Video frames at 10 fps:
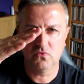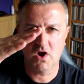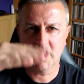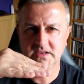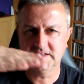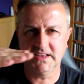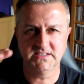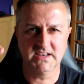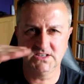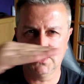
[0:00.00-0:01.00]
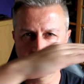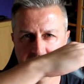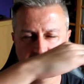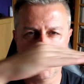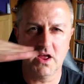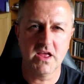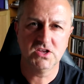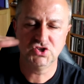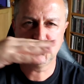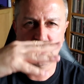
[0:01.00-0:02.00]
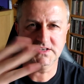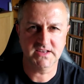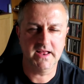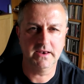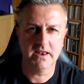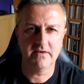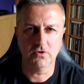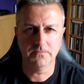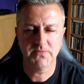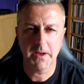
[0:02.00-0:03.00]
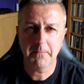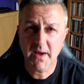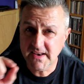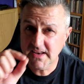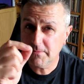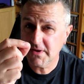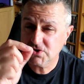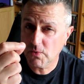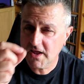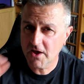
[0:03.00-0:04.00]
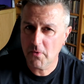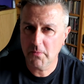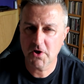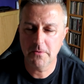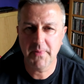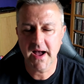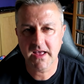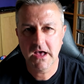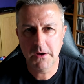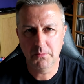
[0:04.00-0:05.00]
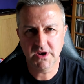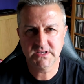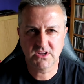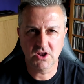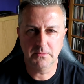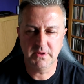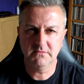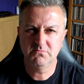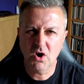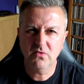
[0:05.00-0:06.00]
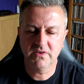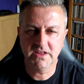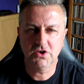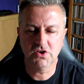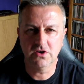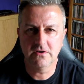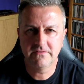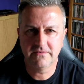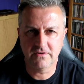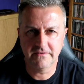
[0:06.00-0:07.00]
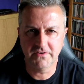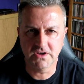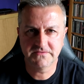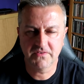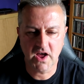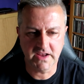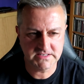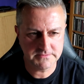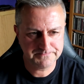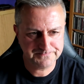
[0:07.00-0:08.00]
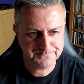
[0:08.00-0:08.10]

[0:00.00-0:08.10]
rise it's actually going to fly straight and level that might need a bit of tweaking when we come back but it's going to be hopefully good enough for a first flight